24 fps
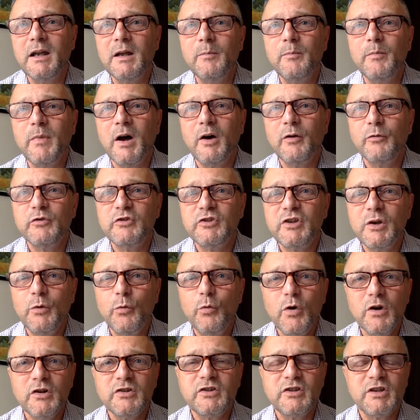But she
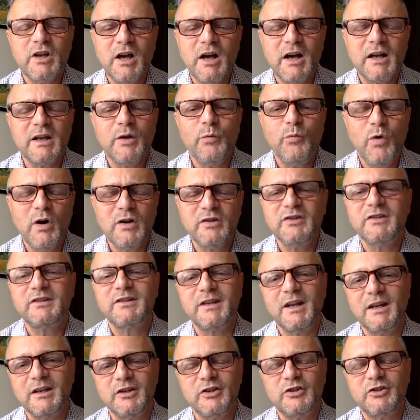was tired in one
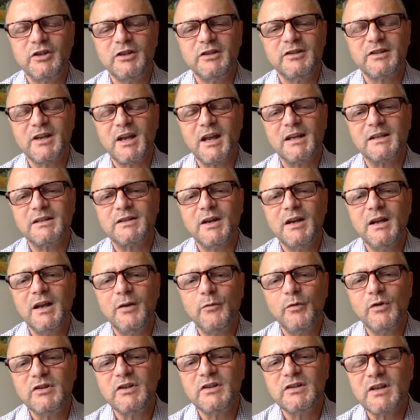sense, she says,
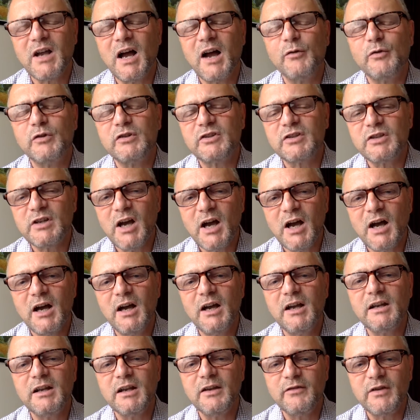which is, I was
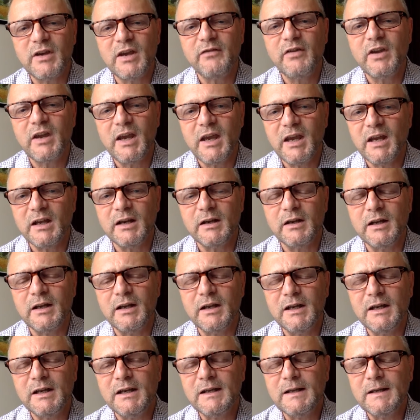tired of giving in.
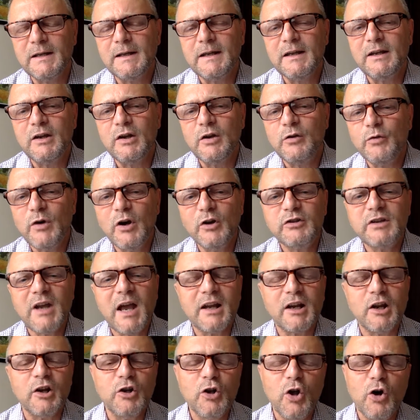Rosa had
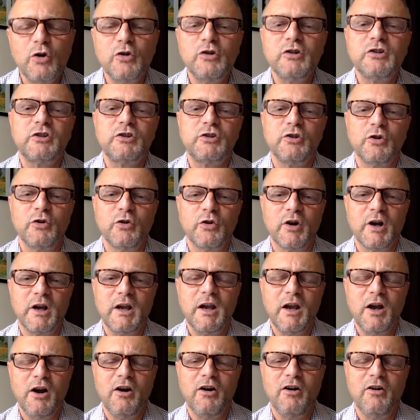a long story
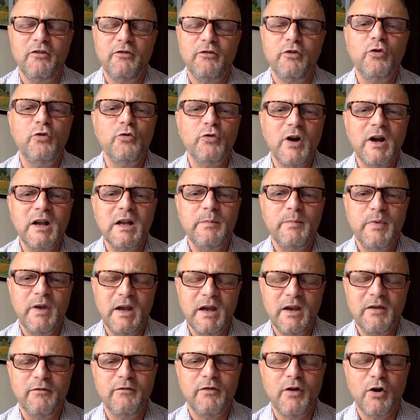of already being
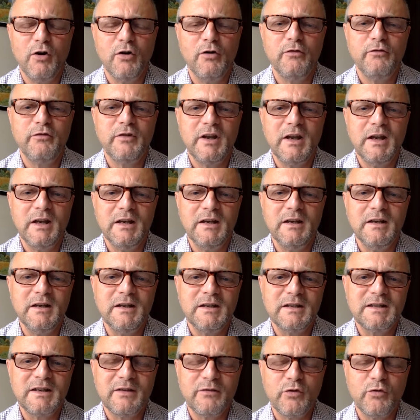involved in
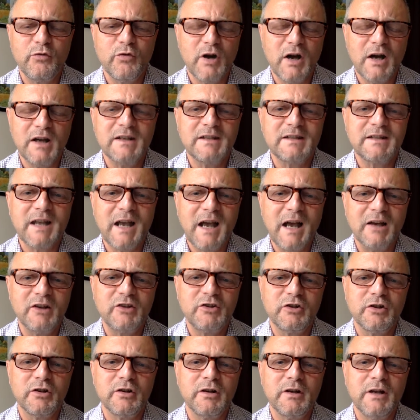civil rights
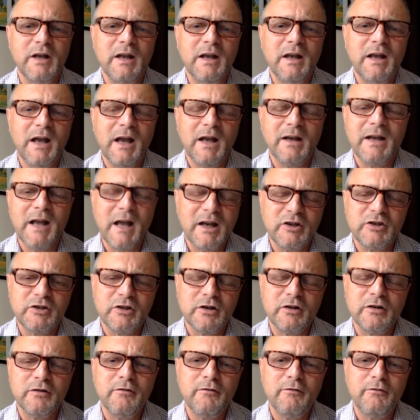action and
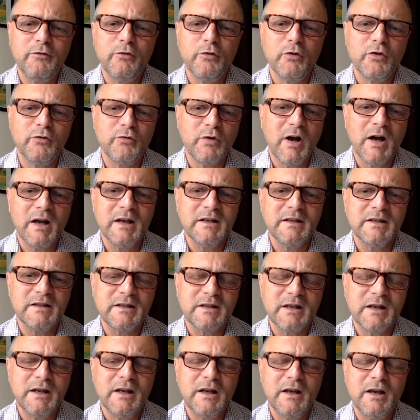action for the rights
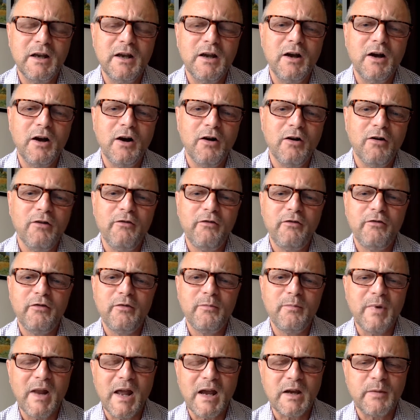of
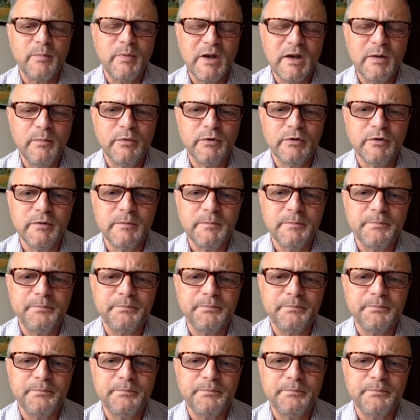black people.